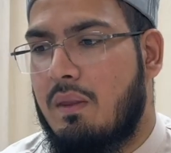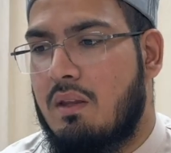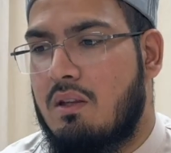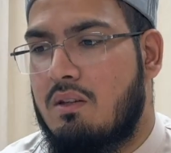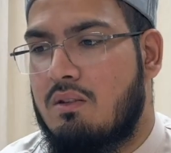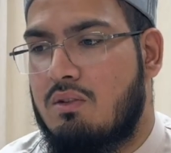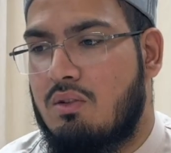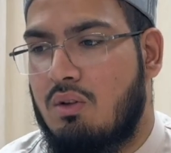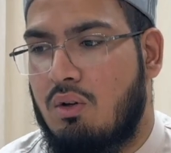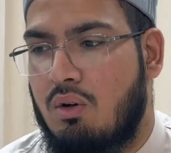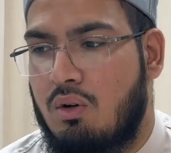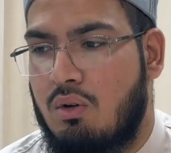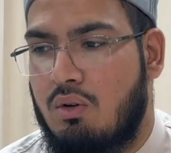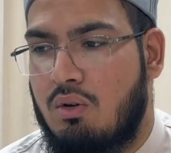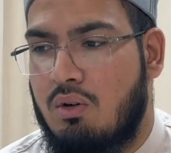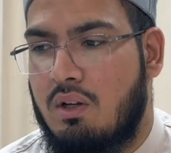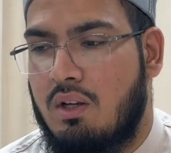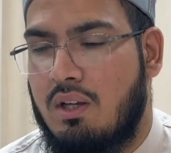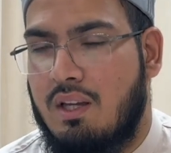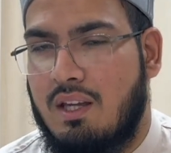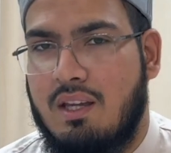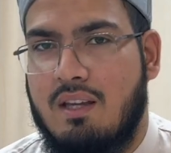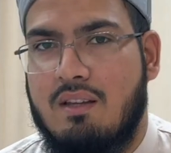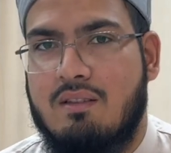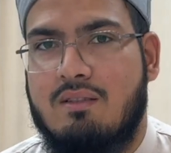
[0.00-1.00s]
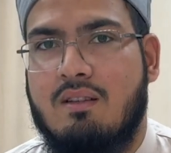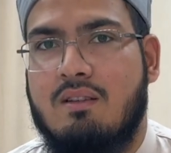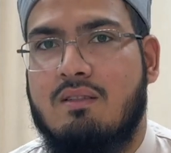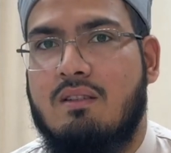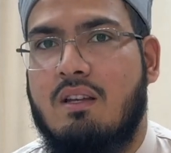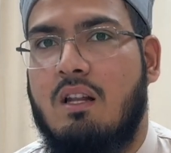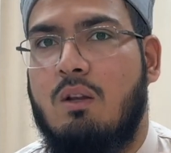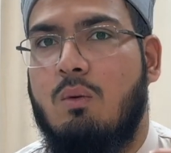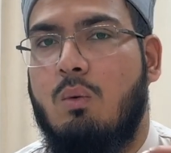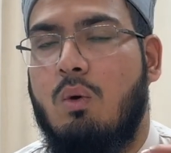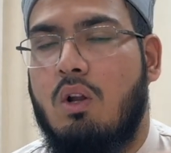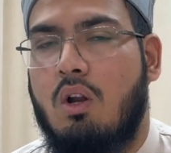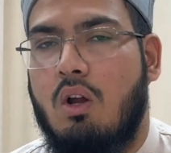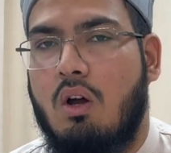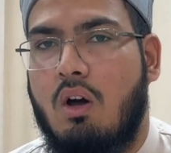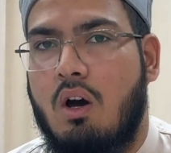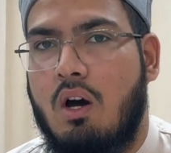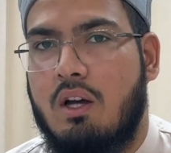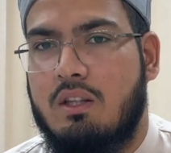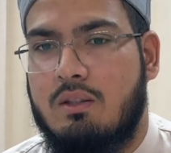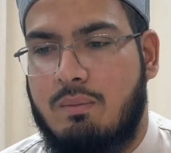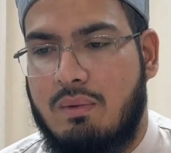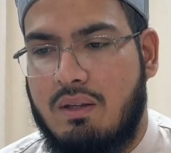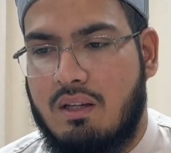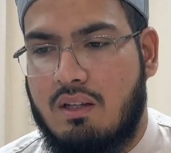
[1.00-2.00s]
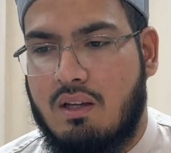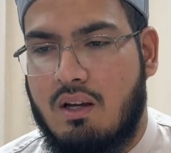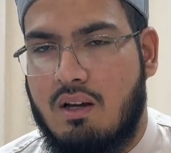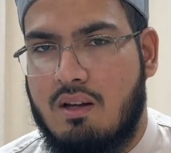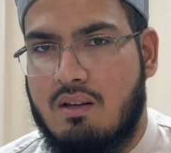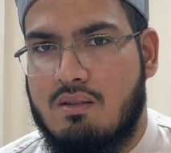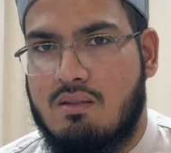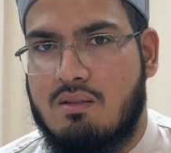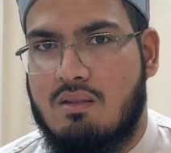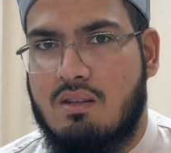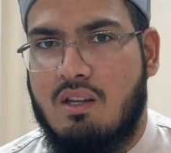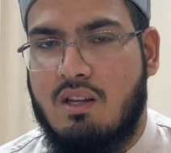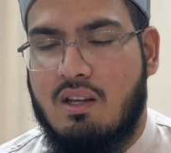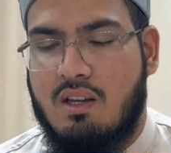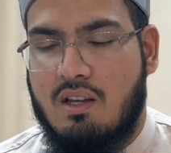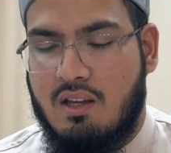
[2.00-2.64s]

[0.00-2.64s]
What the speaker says: So he says Al-Waraqāt because